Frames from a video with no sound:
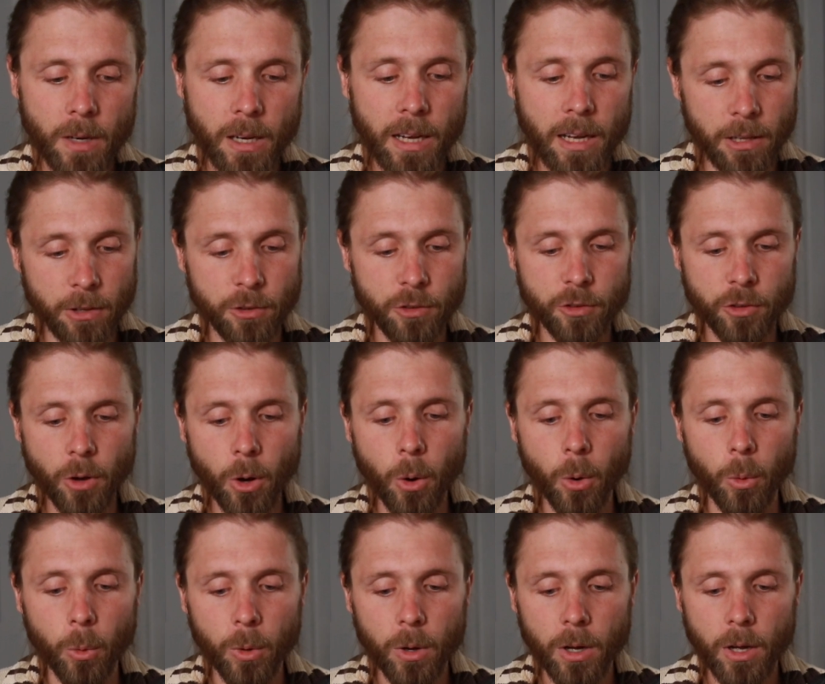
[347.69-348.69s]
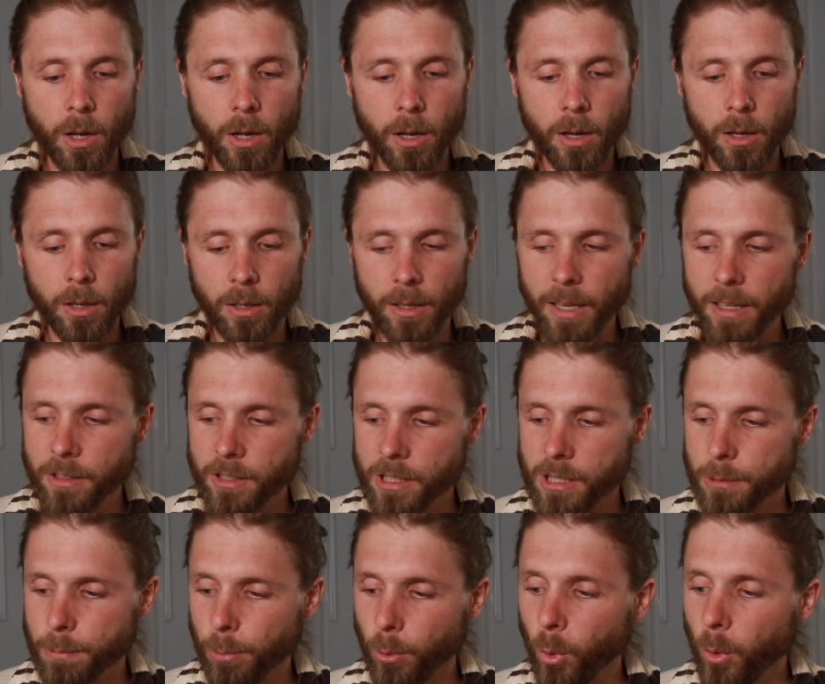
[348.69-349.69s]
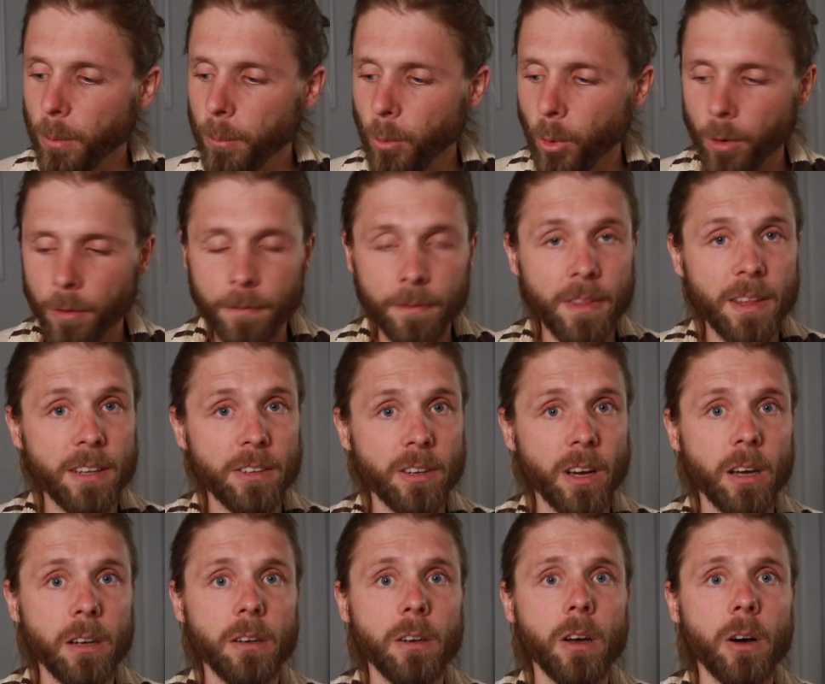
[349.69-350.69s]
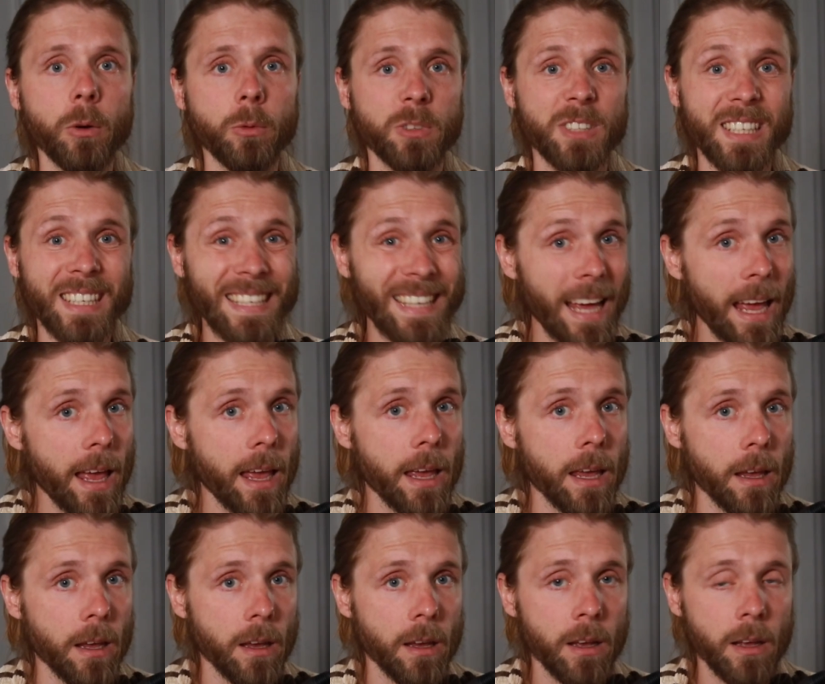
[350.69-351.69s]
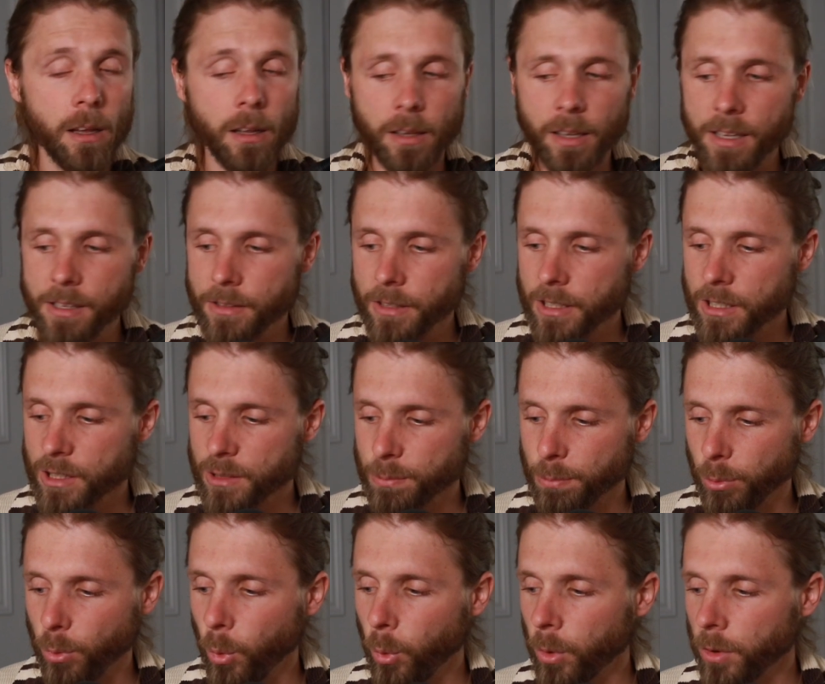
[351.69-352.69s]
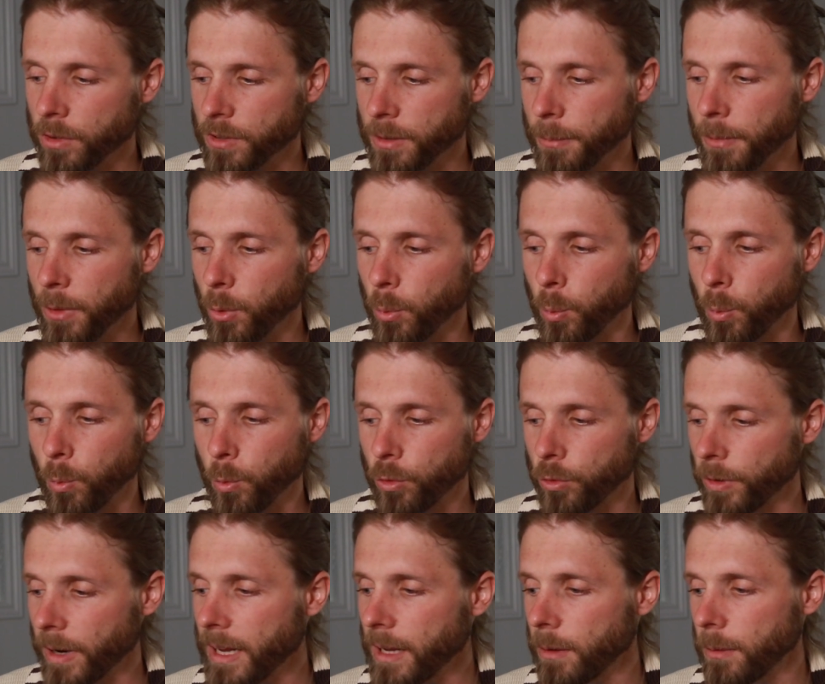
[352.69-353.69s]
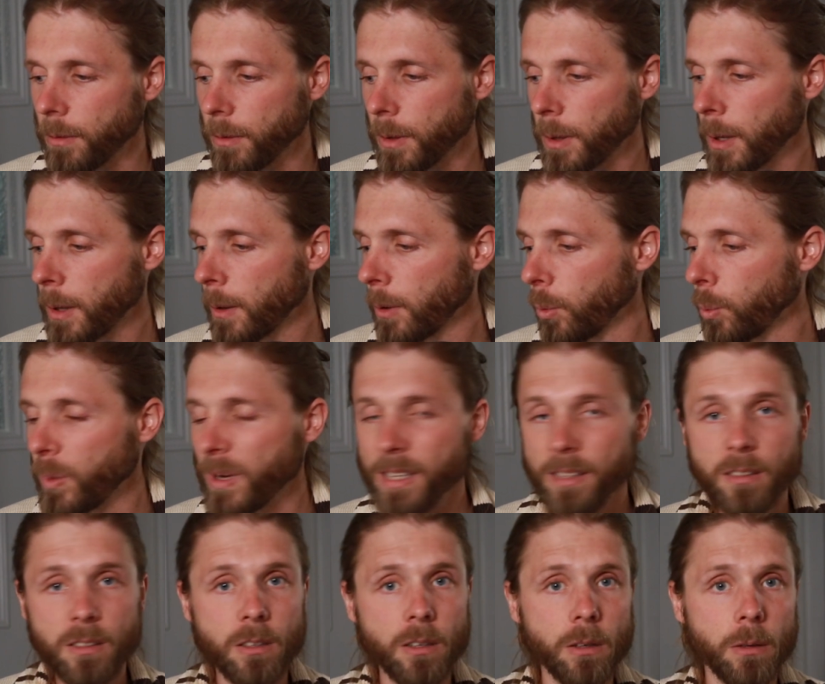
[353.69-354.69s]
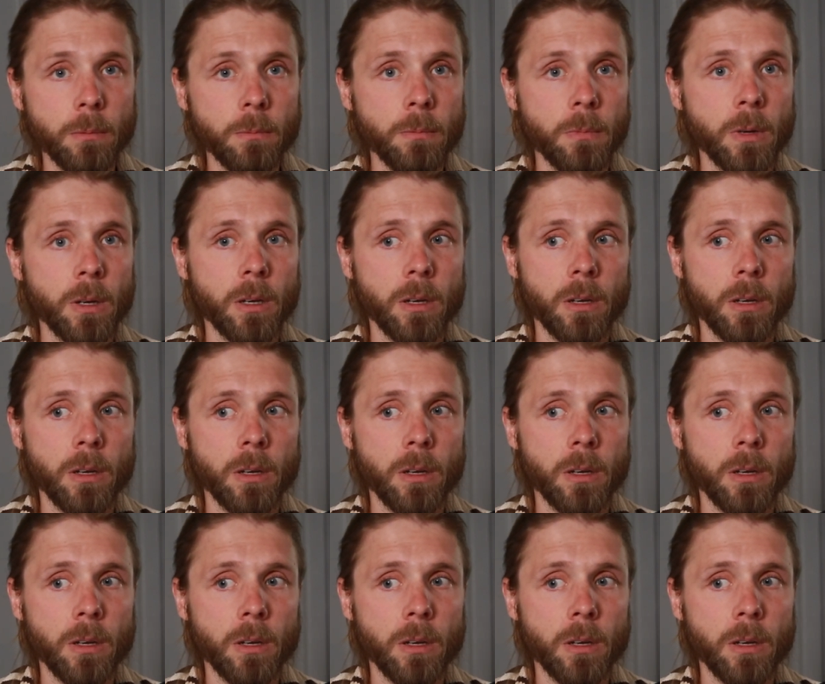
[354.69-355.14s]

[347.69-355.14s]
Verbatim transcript: And so let's explore more of this unknown today. Let's explore some of the great wisdom